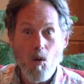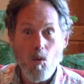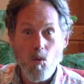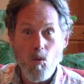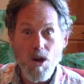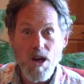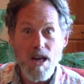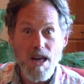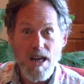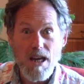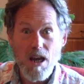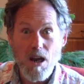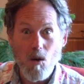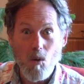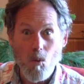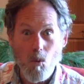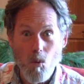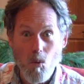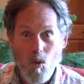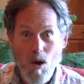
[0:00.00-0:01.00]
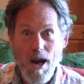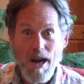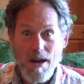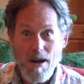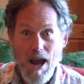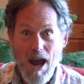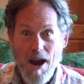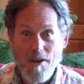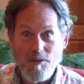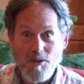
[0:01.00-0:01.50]
reading it
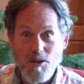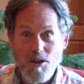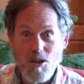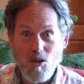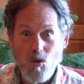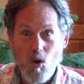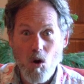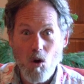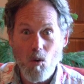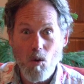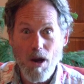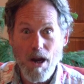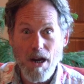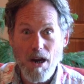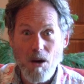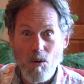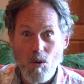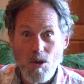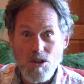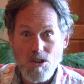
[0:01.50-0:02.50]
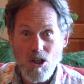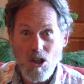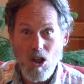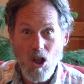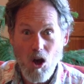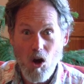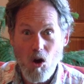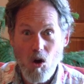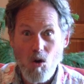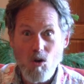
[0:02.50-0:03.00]
right after the doorway was
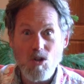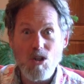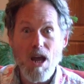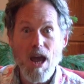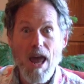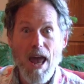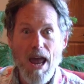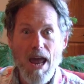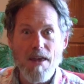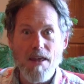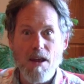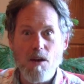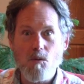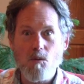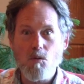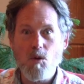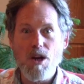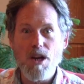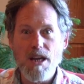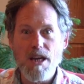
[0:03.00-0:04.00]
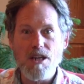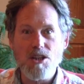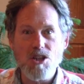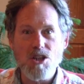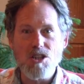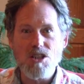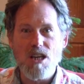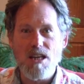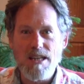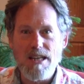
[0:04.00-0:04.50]
closed and then reading it
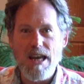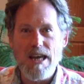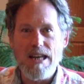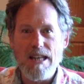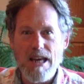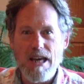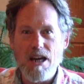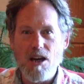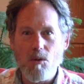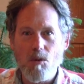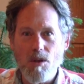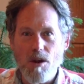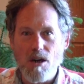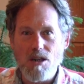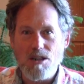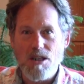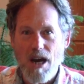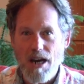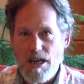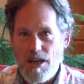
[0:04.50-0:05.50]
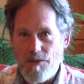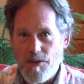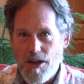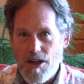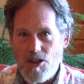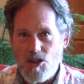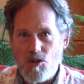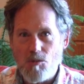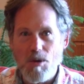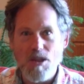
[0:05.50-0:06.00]
just a day later with our scientific
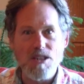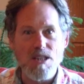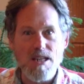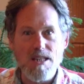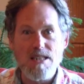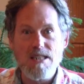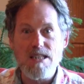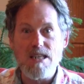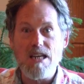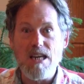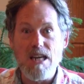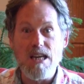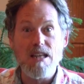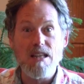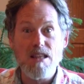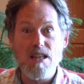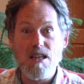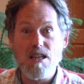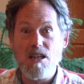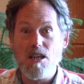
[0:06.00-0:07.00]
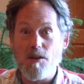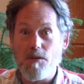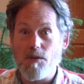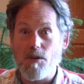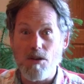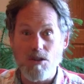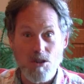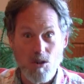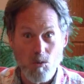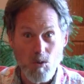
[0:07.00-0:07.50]
instruments and seeing the
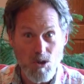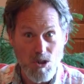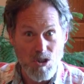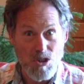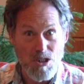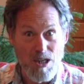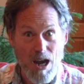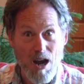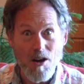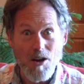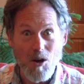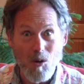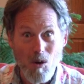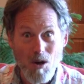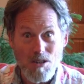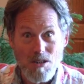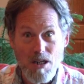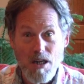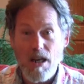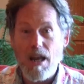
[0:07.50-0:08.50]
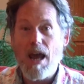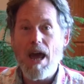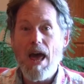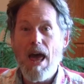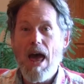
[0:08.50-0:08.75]
difference. It was astounding, wasn't it?